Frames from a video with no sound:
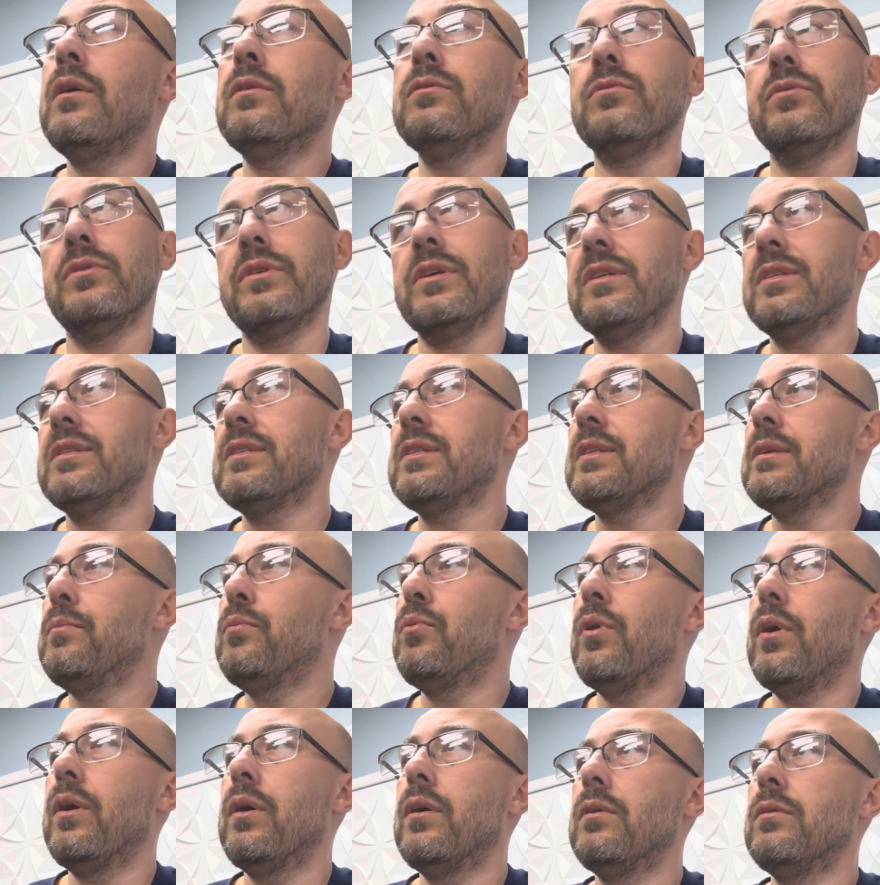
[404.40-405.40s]
Do they sleep
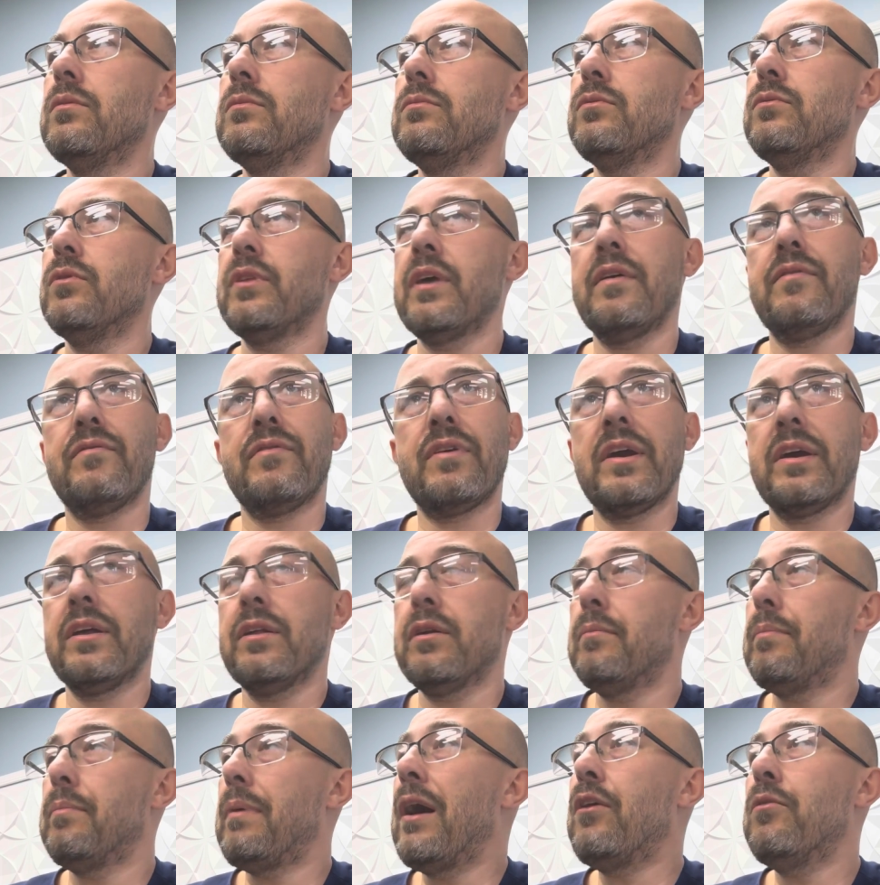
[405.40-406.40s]
well? Do they have
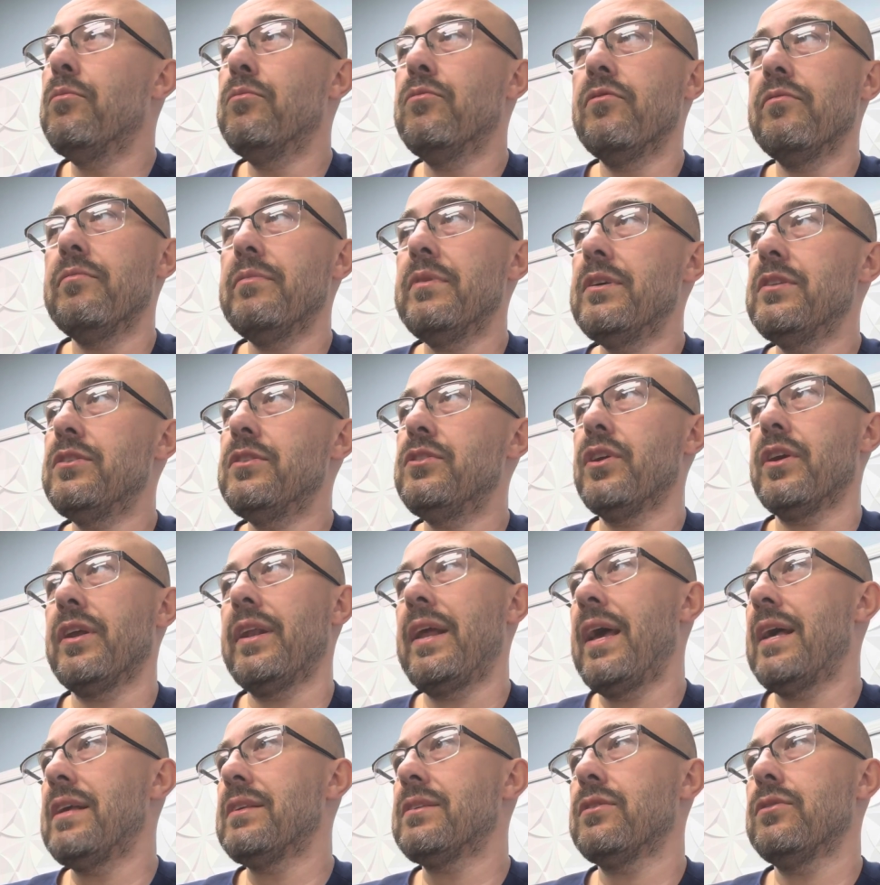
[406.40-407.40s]
regular bowel movements? You can
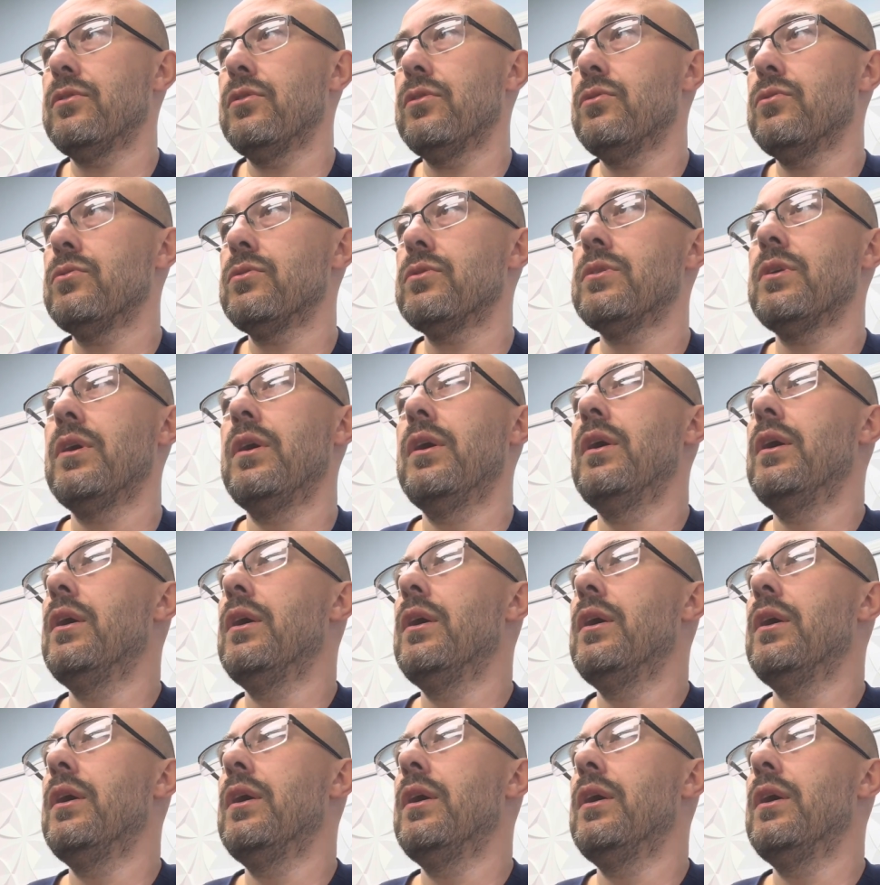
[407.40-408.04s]
ask those.